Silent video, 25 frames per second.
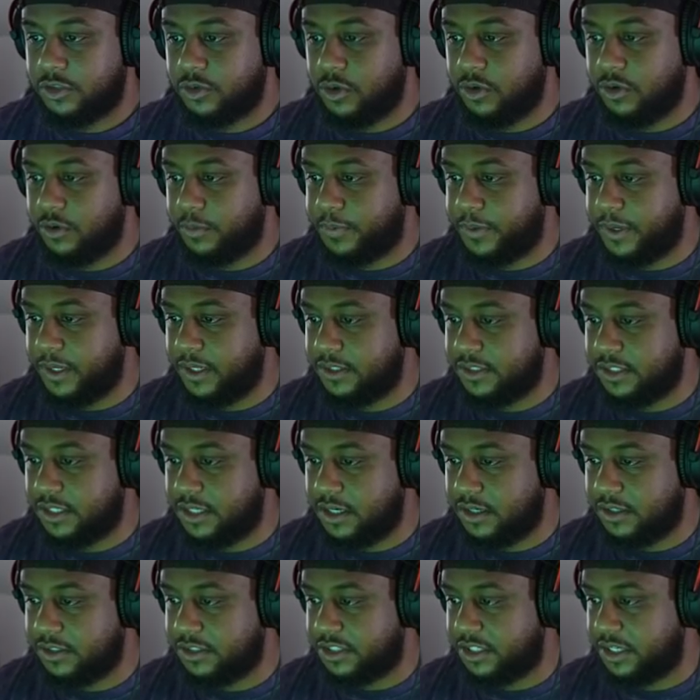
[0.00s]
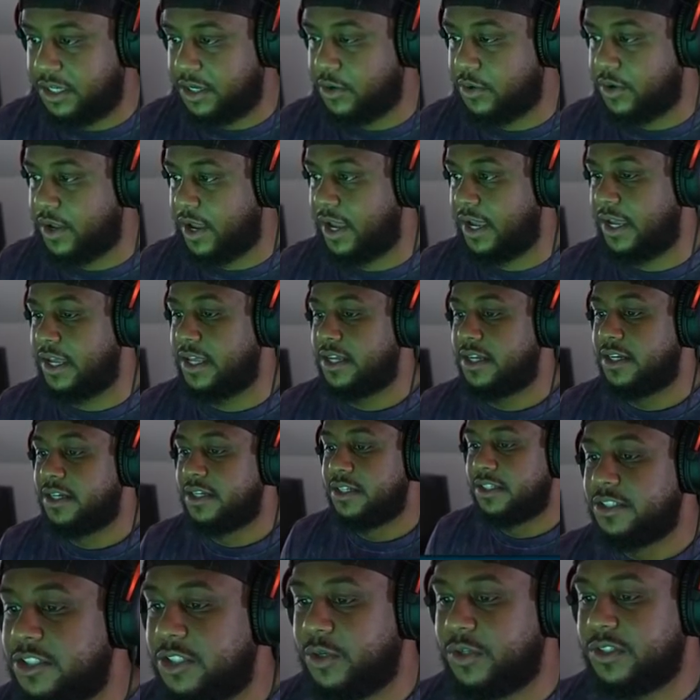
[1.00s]
throw the pins in there and see. Okay,
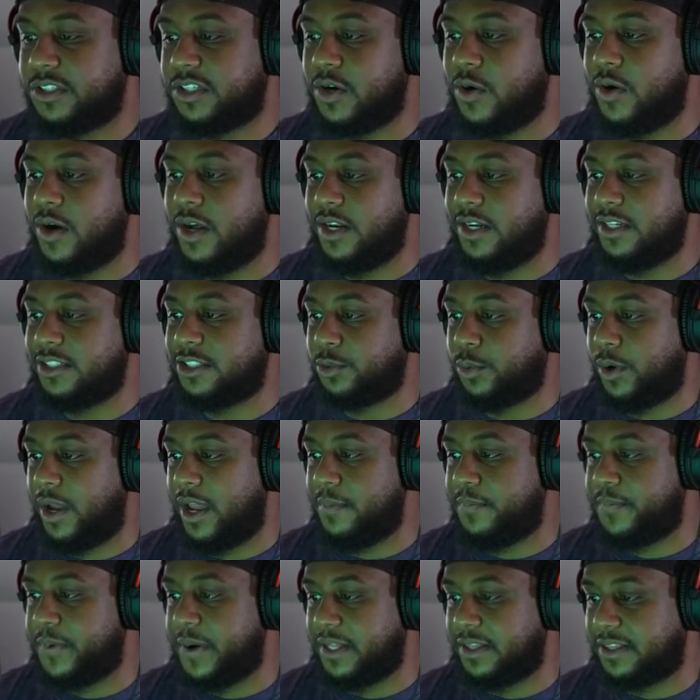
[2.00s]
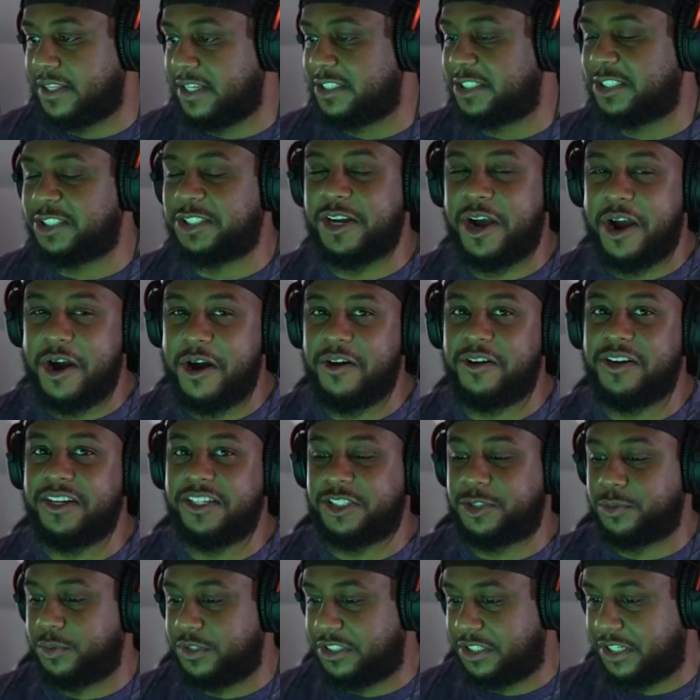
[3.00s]
so it's going this way, but this turn
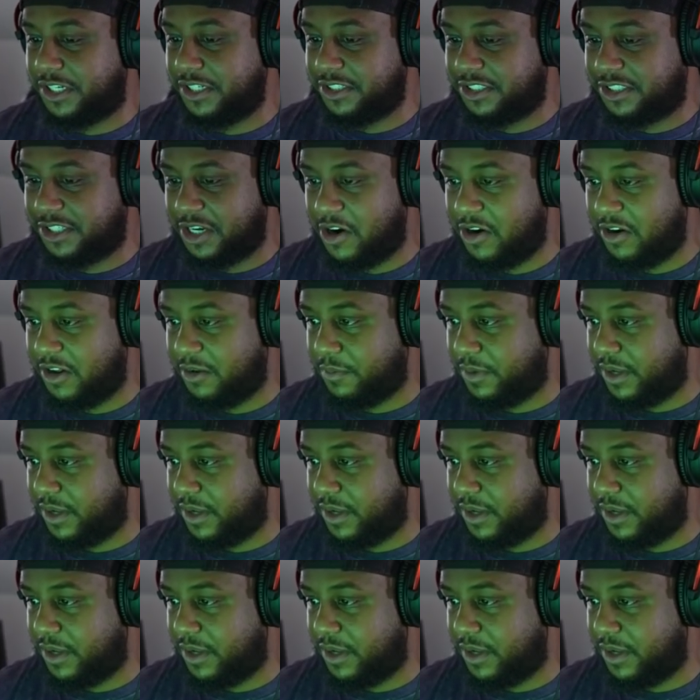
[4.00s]
is what's concerning